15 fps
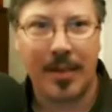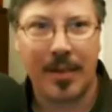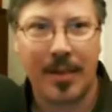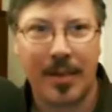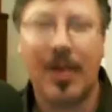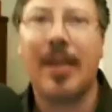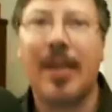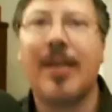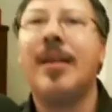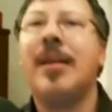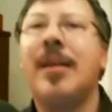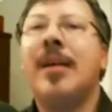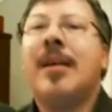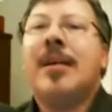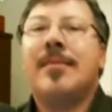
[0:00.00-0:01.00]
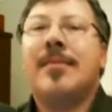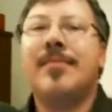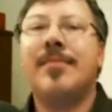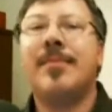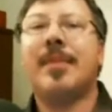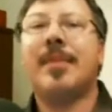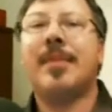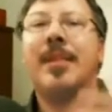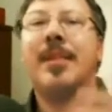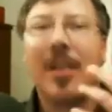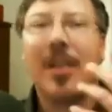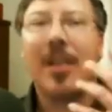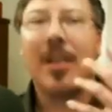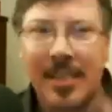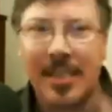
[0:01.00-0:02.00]
Well, and a
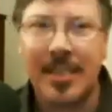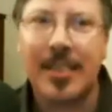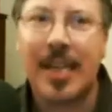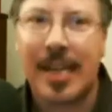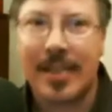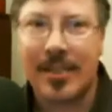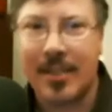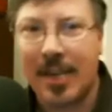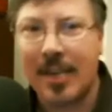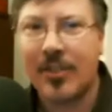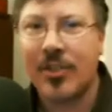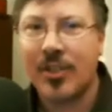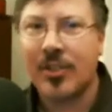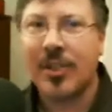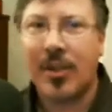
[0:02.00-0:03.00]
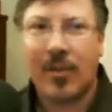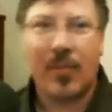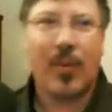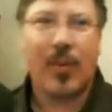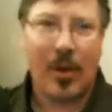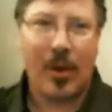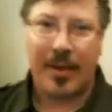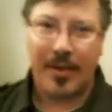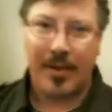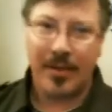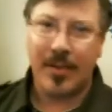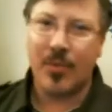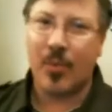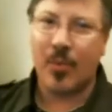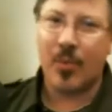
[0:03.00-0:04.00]
lot of states, not just here in Wyoming. This
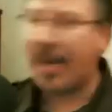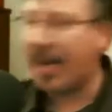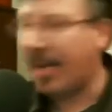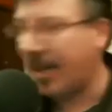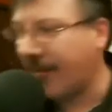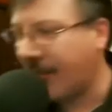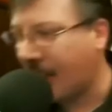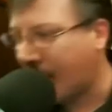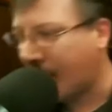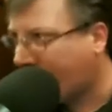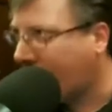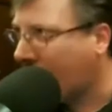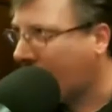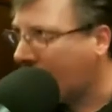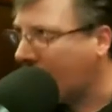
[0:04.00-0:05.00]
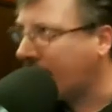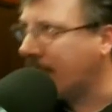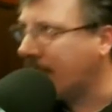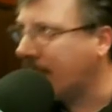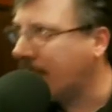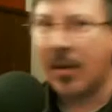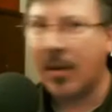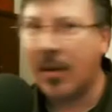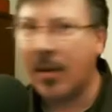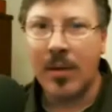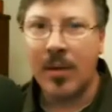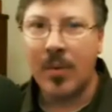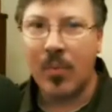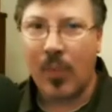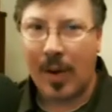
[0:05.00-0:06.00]
is why if you're from
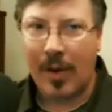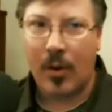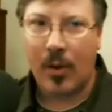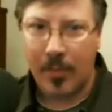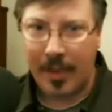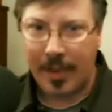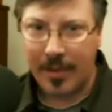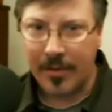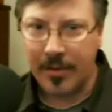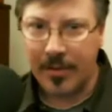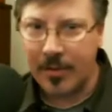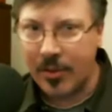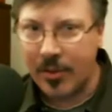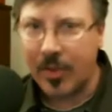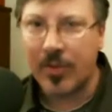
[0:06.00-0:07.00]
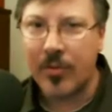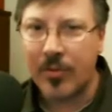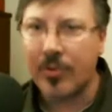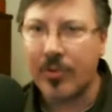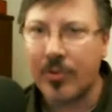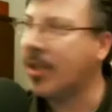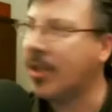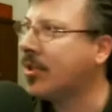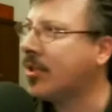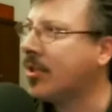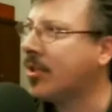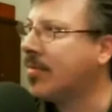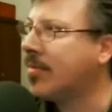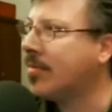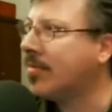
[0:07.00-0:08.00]
Wyoming, don't just,
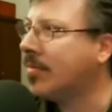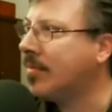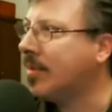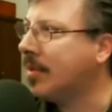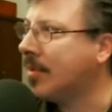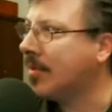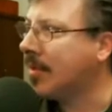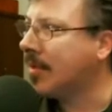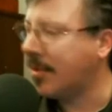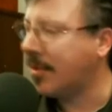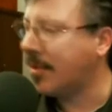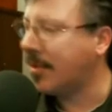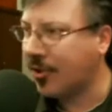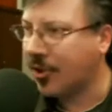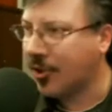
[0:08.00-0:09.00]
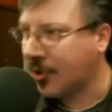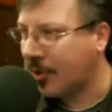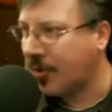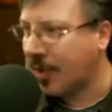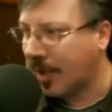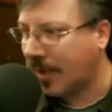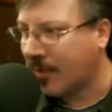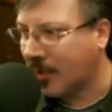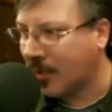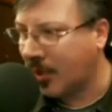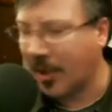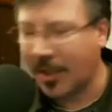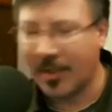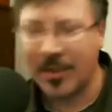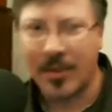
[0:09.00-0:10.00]
it's not just you that I'm
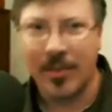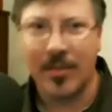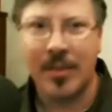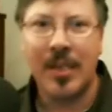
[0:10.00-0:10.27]
talking to.